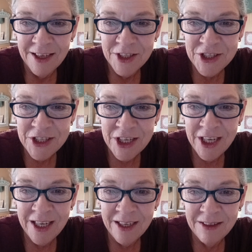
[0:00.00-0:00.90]

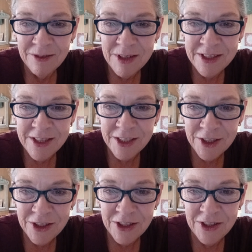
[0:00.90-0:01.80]
she was the
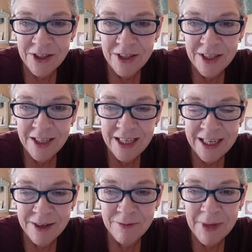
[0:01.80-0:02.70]
girl
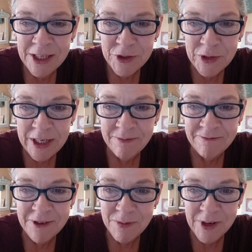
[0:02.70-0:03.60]
in my dream
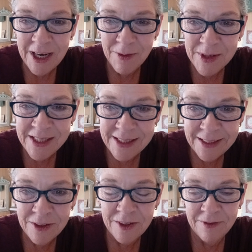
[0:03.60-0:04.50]
from when I was
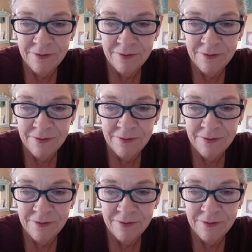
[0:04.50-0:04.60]
little.